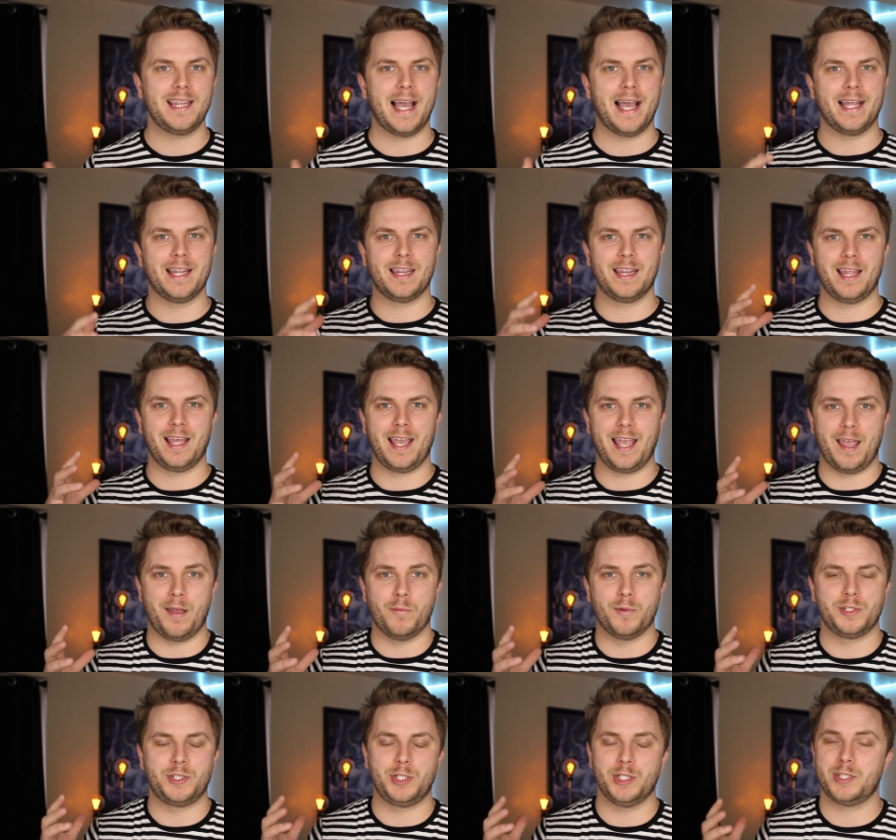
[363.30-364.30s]
that it
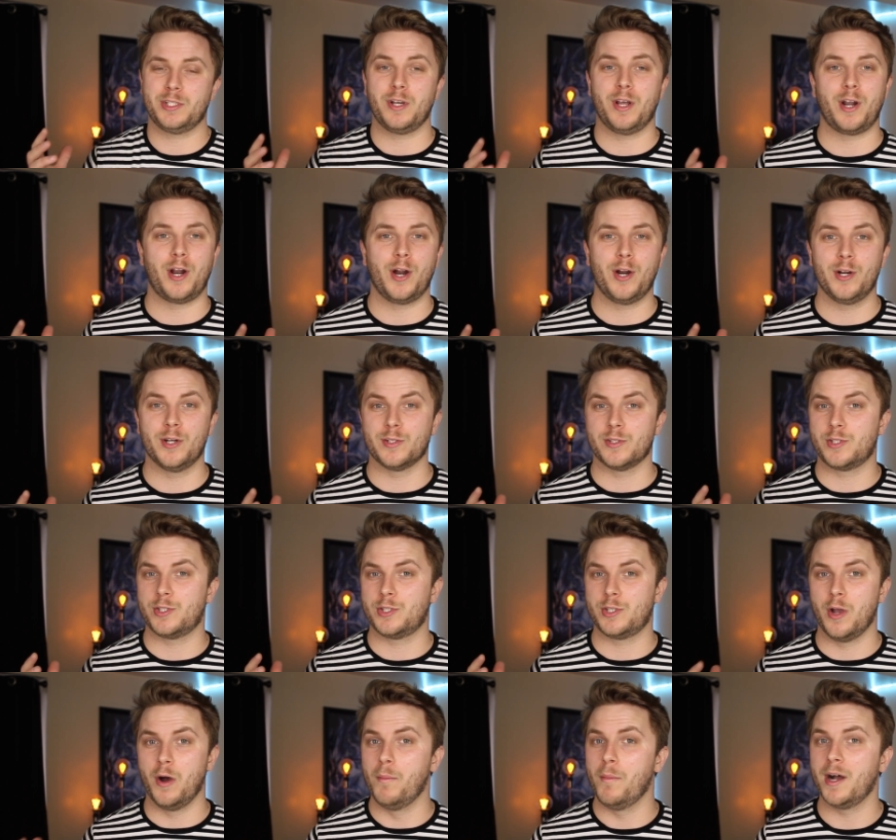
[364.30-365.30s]
was just gonna hurt
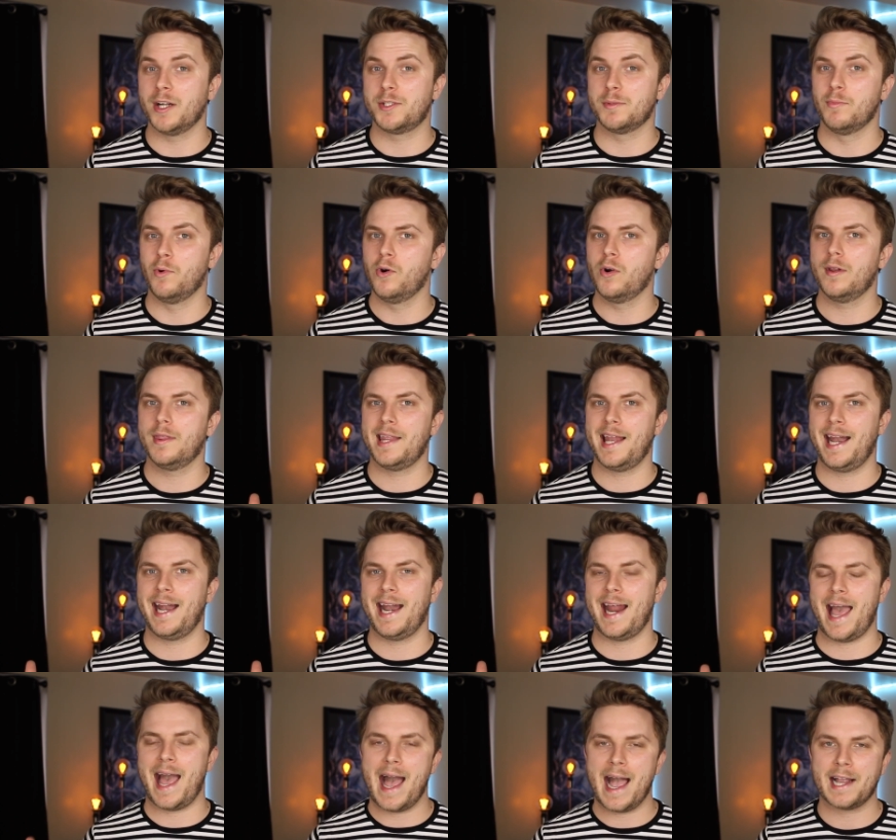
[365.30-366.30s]
so much more than
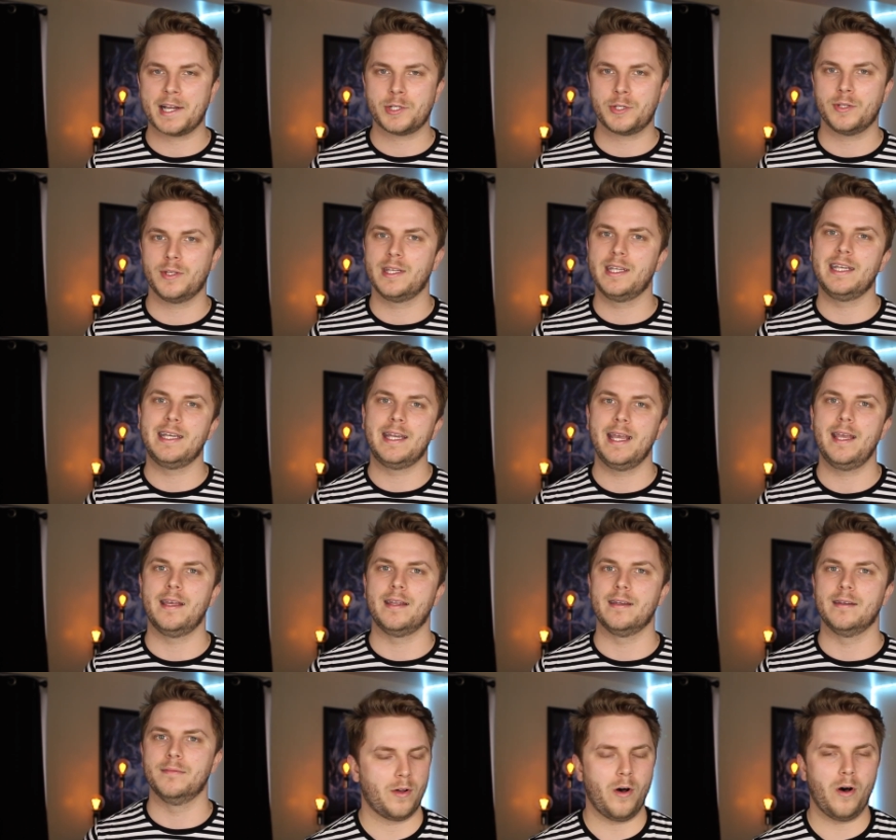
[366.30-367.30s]
it actually did.